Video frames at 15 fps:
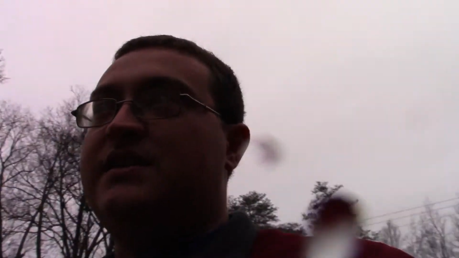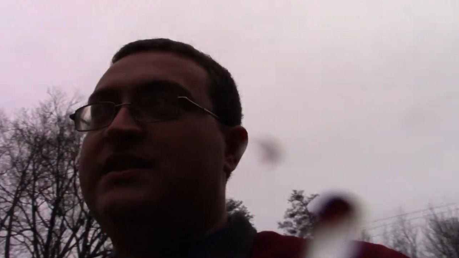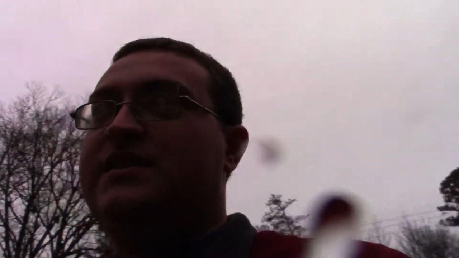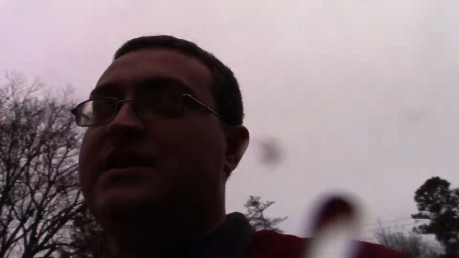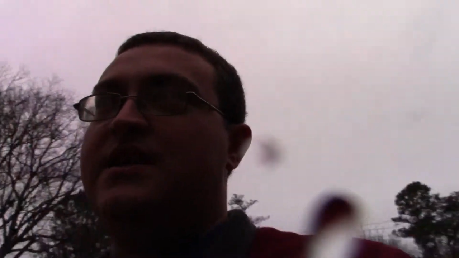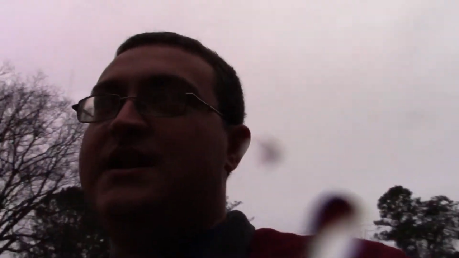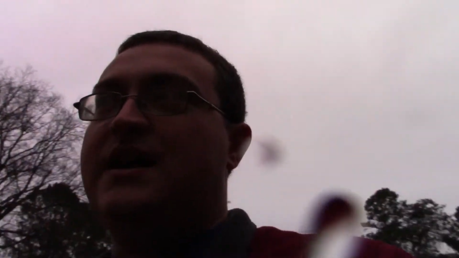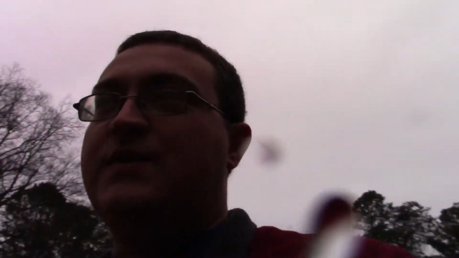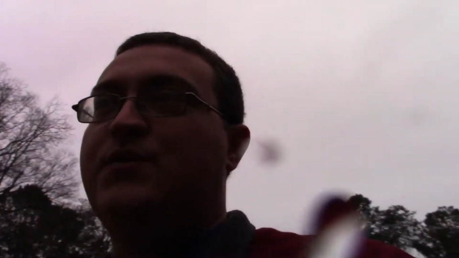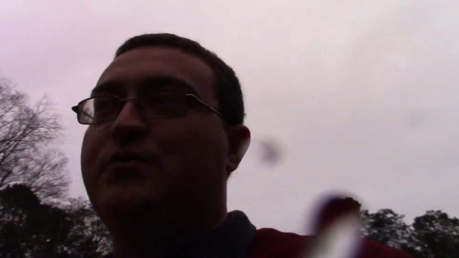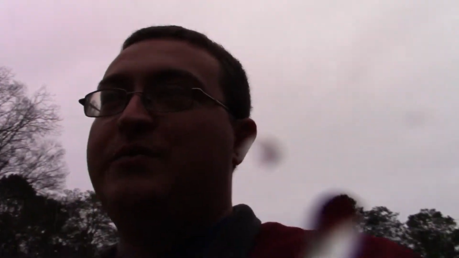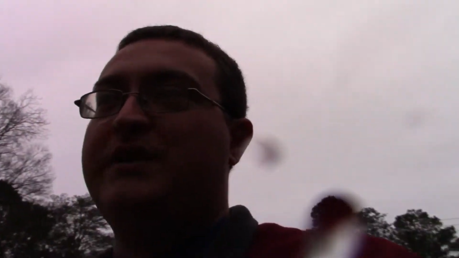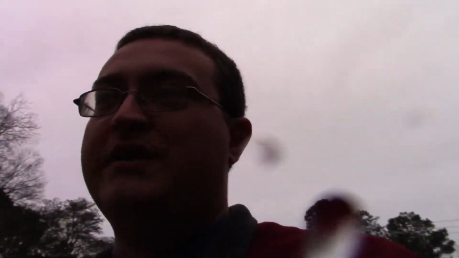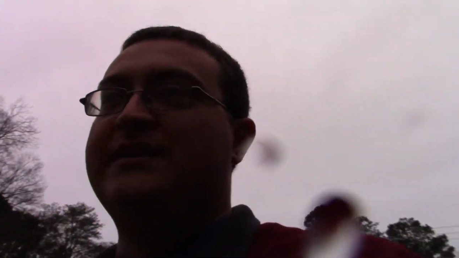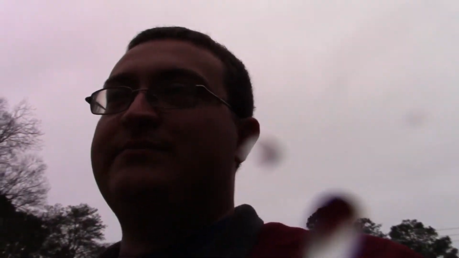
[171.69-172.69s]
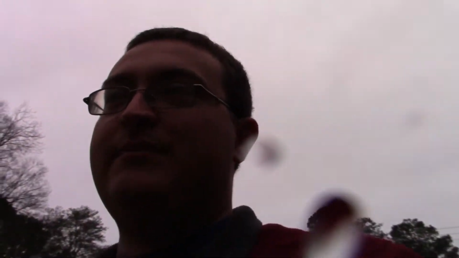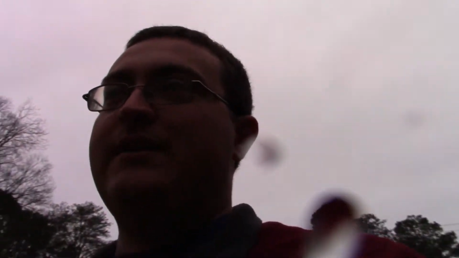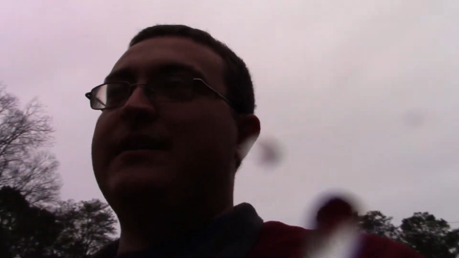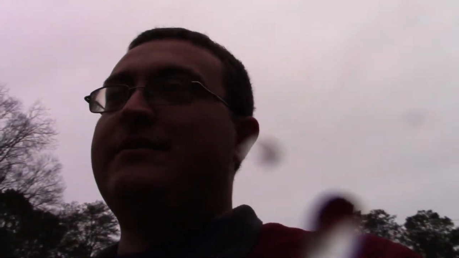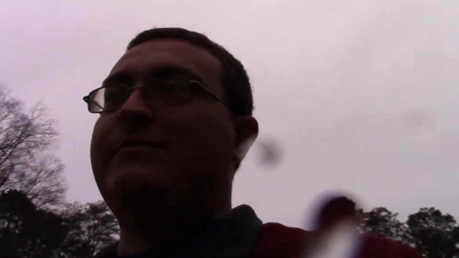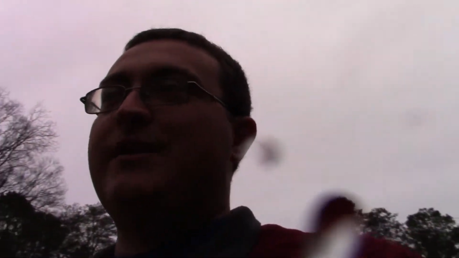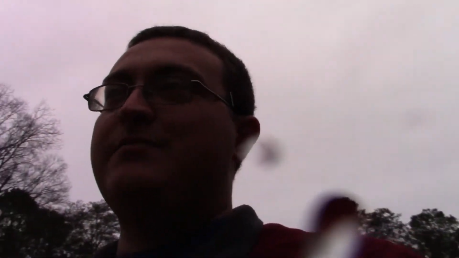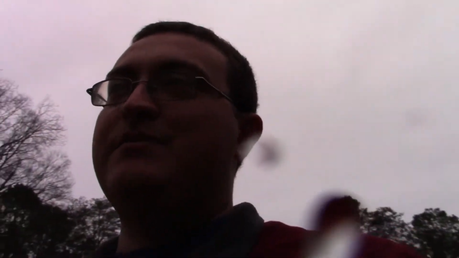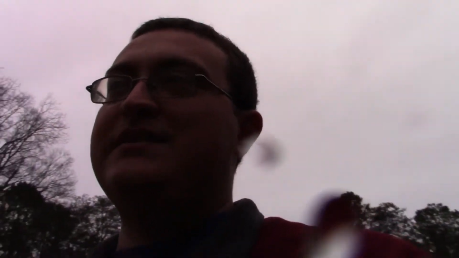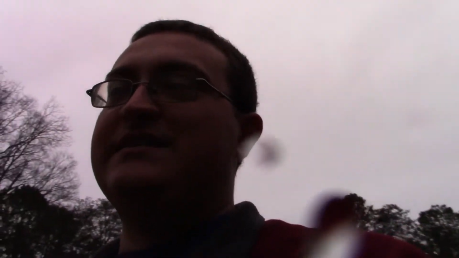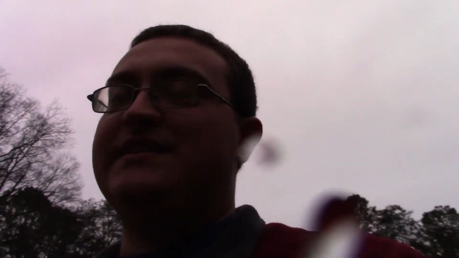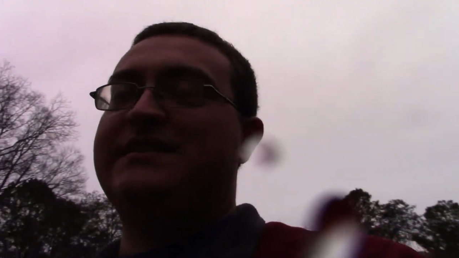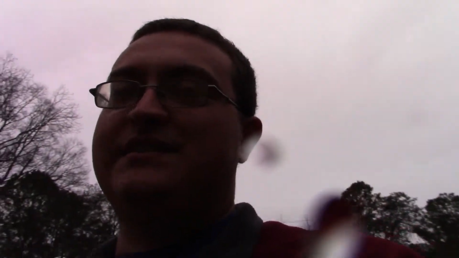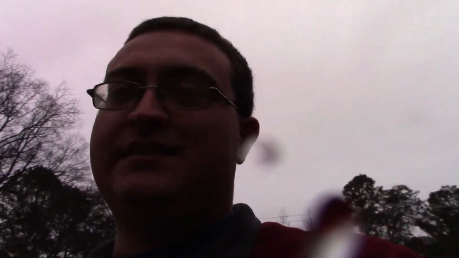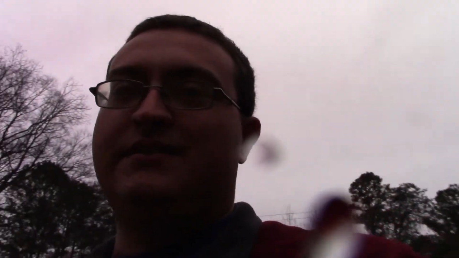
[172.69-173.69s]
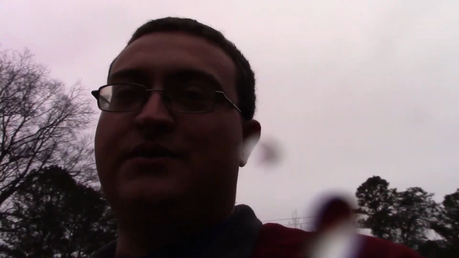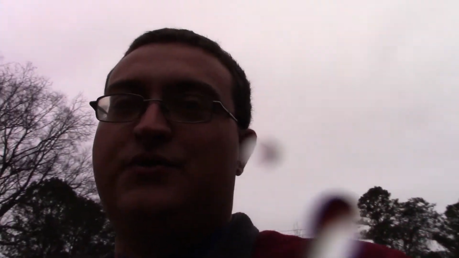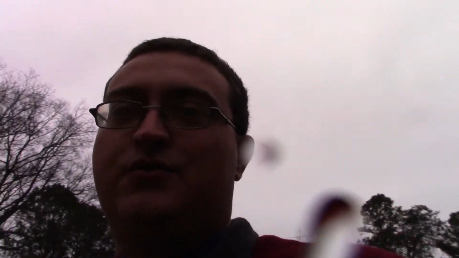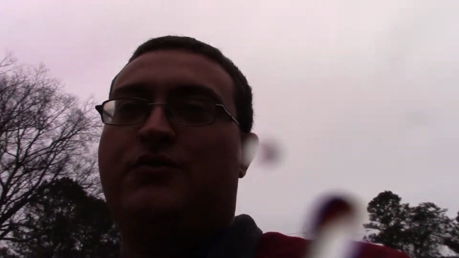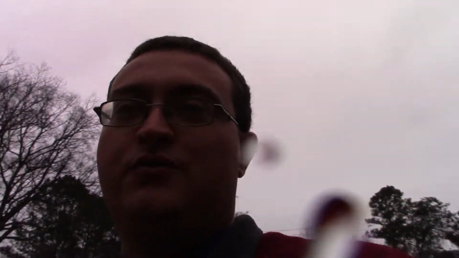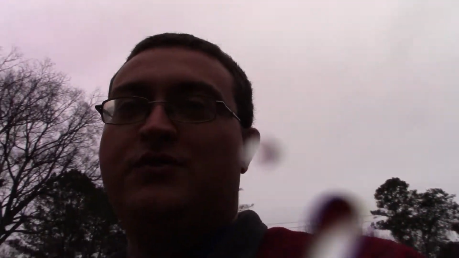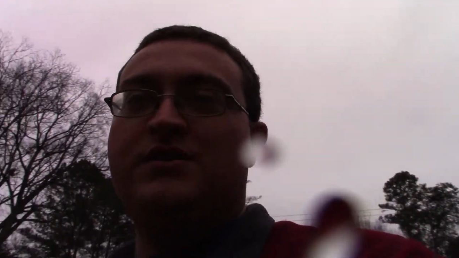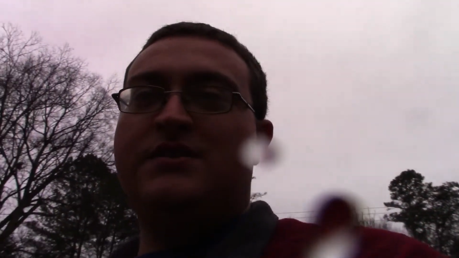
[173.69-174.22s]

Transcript: then I will be expanding my business into